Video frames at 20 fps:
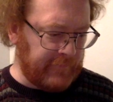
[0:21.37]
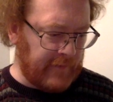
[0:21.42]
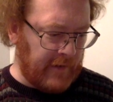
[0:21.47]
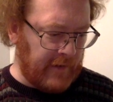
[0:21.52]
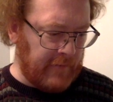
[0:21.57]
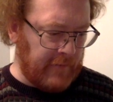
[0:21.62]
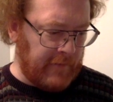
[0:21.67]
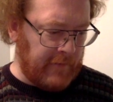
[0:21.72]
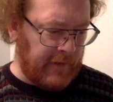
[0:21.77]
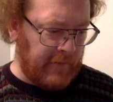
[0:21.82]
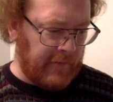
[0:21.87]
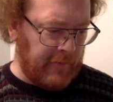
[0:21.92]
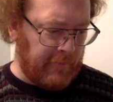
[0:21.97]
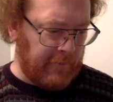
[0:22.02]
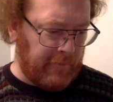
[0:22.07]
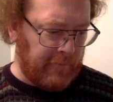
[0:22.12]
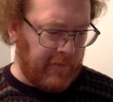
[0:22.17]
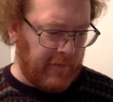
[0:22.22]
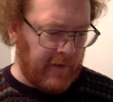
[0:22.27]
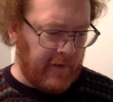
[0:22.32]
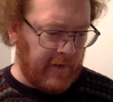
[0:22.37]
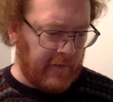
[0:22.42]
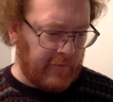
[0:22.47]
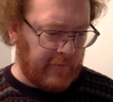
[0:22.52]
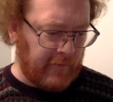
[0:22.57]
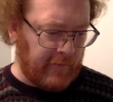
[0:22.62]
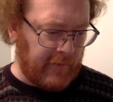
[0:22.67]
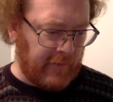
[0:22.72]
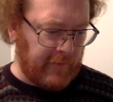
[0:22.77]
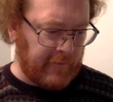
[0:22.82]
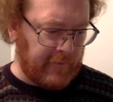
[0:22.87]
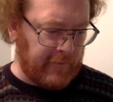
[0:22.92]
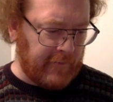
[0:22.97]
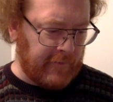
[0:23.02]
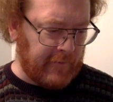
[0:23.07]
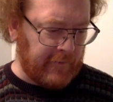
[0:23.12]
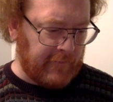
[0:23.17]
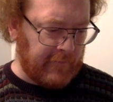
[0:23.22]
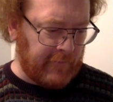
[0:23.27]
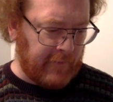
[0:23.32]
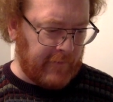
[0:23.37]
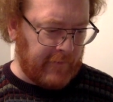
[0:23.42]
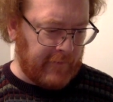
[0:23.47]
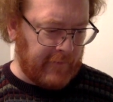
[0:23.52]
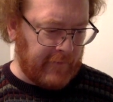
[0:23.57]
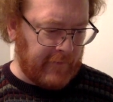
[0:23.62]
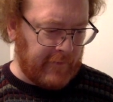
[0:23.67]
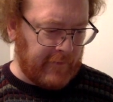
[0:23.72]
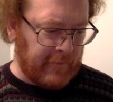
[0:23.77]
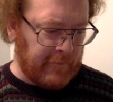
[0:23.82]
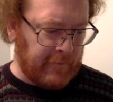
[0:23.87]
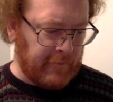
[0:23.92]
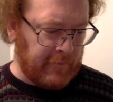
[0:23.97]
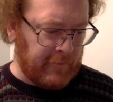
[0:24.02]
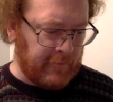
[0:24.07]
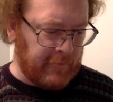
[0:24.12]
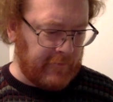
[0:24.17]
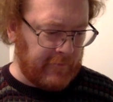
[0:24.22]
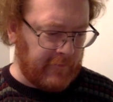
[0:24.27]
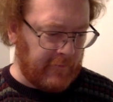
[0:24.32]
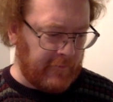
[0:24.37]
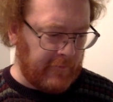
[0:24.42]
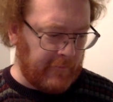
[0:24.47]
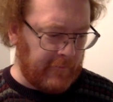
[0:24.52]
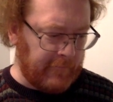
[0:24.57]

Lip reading: and become the product rather than the producer.